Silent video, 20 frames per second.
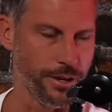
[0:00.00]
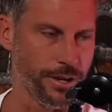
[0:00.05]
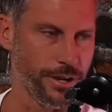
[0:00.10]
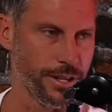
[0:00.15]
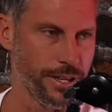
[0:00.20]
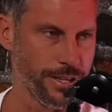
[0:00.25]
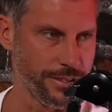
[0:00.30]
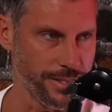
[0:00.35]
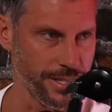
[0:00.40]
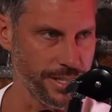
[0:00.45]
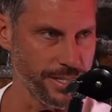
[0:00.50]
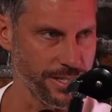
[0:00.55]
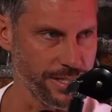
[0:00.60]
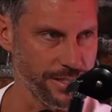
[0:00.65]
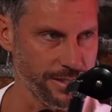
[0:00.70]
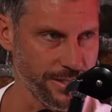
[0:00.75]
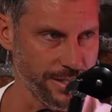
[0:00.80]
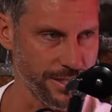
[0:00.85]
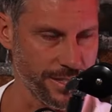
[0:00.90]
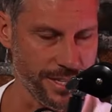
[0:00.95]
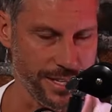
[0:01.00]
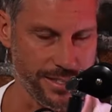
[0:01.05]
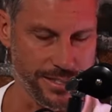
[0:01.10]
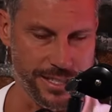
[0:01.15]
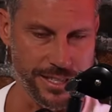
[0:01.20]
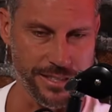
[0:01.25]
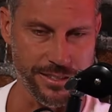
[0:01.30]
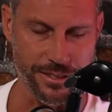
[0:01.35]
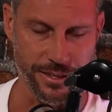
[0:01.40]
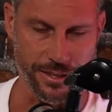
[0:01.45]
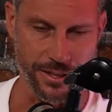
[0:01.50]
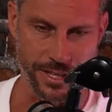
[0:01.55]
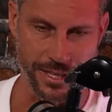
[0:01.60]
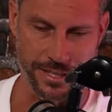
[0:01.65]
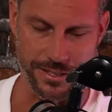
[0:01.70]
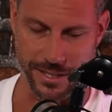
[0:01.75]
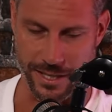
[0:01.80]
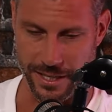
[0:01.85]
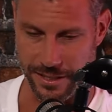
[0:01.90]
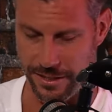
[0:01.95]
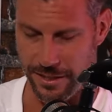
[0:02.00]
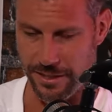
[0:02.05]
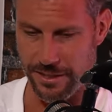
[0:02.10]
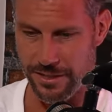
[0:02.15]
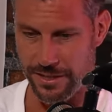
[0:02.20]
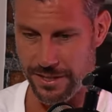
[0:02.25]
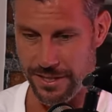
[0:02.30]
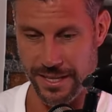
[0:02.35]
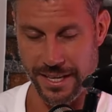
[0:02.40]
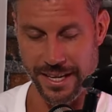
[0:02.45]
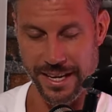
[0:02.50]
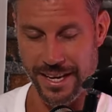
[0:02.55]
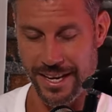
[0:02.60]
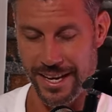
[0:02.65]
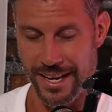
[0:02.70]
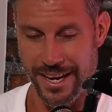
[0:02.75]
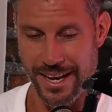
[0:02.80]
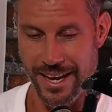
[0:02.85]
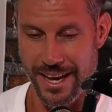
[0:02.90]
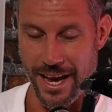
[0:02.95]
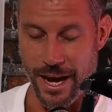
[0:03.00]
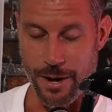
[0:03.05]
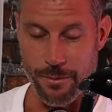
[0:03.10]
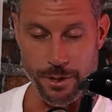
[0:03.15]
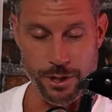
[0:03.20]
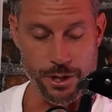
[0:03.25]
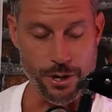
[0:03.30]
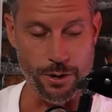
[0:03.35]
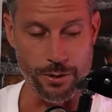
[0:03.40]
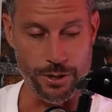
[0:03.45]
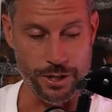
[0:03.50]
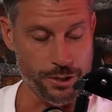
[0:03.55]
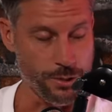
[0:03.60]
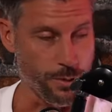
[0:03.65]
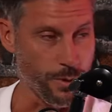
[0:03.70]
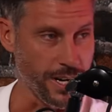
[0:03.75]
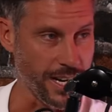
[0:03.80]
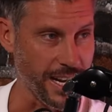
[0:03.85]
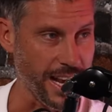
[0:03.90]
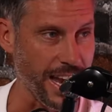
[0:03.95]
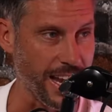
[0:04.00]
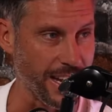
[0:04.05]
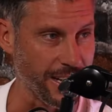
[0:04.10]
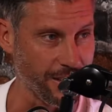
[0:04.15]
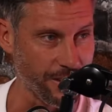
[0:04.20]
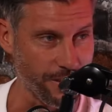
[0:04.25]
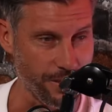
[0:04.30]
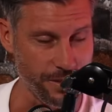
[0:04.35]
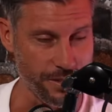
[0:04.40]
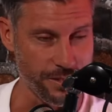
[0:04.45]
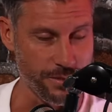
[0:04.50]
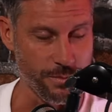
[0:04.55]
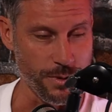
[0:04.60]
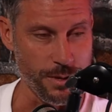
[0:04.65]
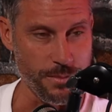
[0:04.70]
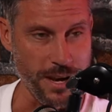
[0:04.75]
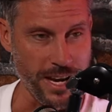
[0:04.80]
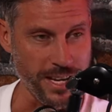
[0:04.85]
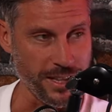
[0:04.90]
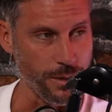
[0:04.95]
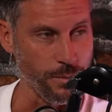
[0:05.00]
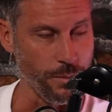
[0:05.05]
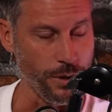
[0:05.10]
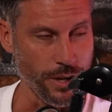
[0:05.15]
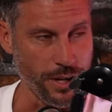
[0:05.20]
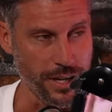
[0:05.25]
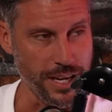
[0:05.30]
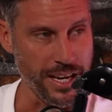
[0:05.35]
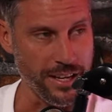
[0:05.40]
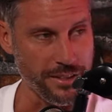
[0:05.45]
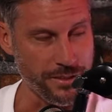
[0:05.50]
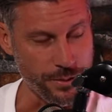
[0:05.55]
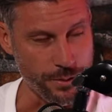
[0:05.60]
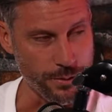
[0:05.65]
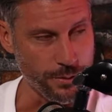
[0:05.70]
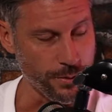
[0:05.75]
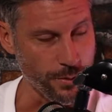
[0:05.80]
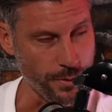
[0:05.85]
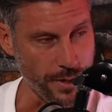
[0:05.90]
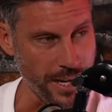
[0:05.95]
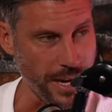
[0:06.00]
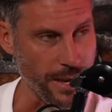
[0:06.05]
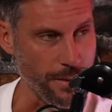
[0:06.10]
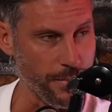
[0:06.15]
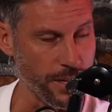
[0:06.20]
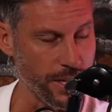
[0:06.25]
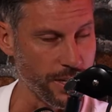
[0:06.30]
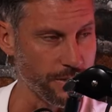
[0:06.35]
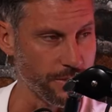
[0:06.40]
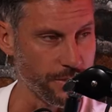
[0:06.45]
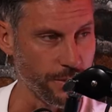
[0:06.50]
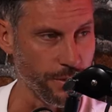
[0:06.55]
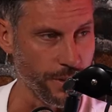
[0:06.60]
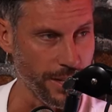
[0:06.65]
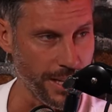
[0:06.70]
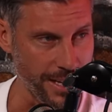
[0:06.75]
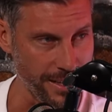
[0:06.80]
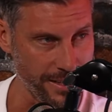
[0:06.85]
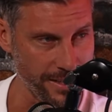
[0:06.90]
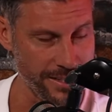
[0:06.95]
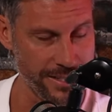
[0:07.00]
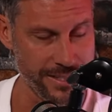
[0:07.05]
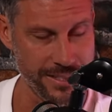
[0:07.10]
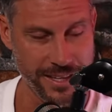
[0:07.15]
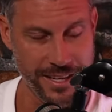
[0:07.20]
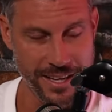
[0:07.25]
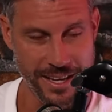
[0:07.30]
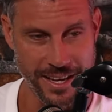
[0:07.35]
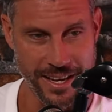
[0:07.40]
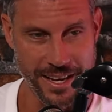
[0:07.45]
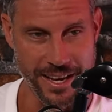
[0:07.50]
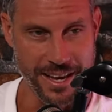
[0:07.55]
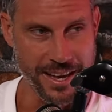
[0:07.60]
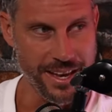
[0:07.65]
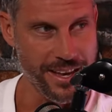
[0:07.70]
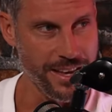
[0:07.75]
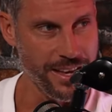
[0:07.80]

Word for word: of their sessions as it does inside their sessions. And we called it twenty-eight because we made the workouts all twenty-eight minutes or less. Why? What was